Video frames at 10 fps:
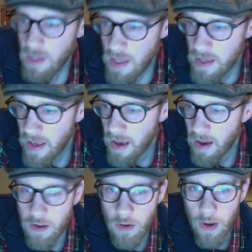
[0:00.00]

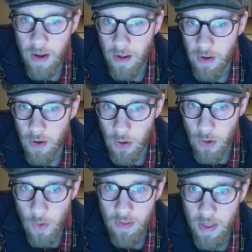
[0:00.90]
Yeah, you're right, unknown,
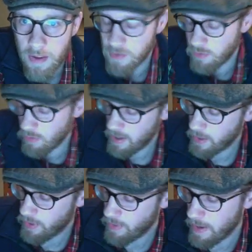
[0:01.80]
whoever that is.
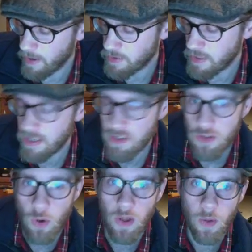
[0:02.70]
Writing with the mouse is
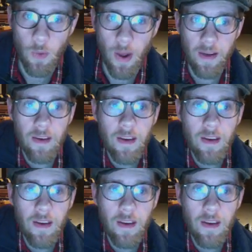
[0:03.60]
totally whack.